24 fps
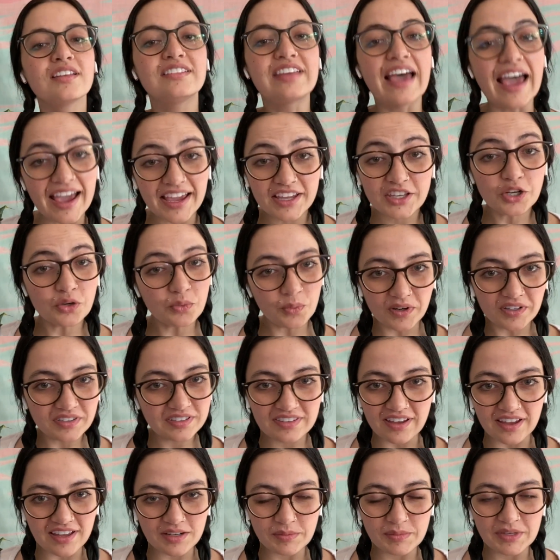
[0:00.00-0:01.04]
Tag your
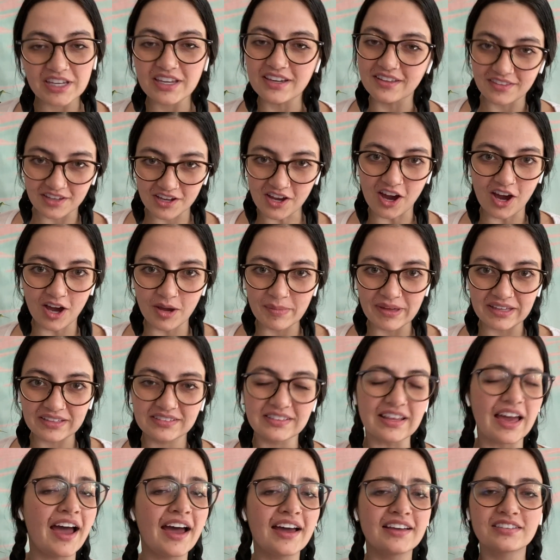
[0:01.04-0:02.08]
worst enemy in the
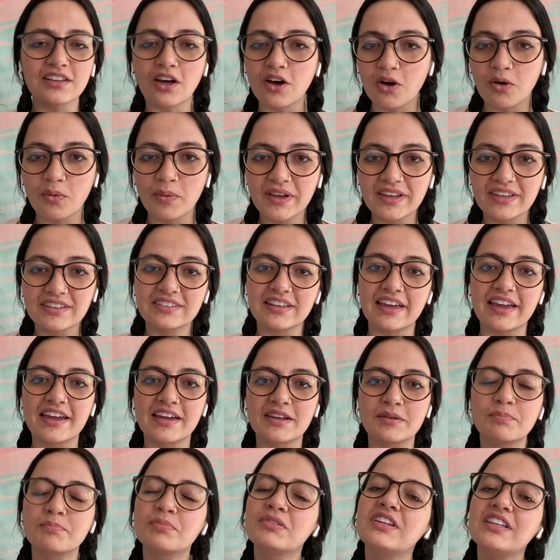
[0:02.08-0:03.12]
comments, as always,
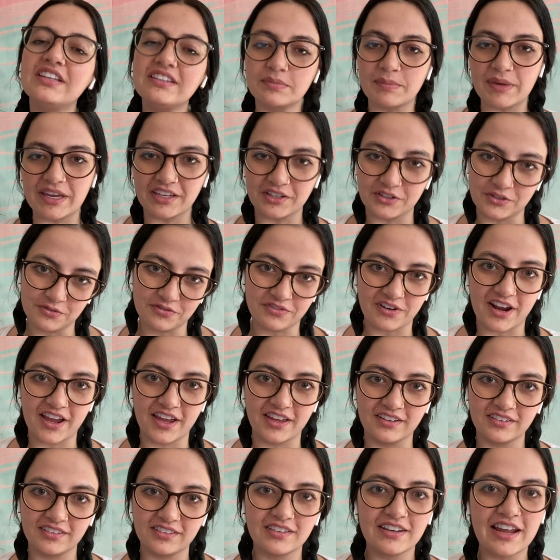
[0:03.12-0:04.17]
and please make a new
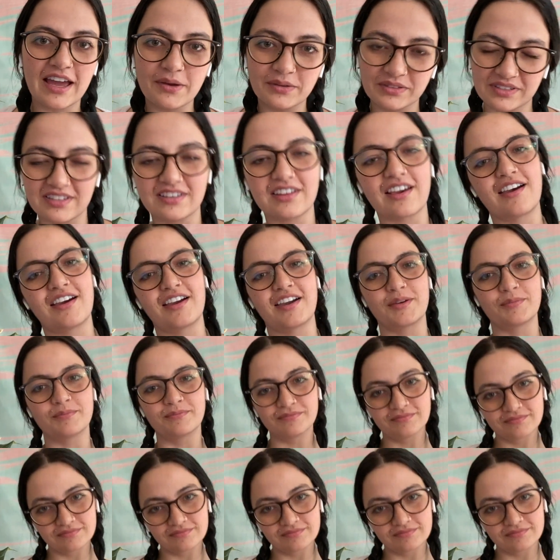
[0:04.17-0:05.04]
friend. Now's the time.